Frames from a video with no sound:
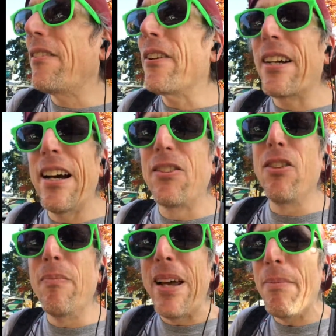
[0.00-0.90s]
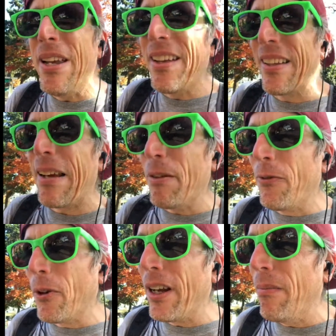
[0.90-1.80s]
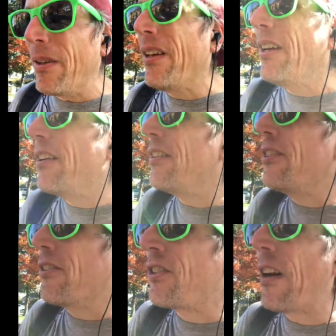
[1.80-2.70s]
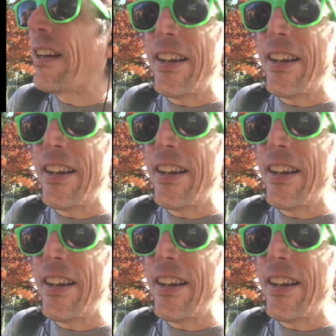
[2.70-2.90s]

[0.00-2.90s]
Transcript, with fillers: are other guys who may be in line before him. You know, Gervonta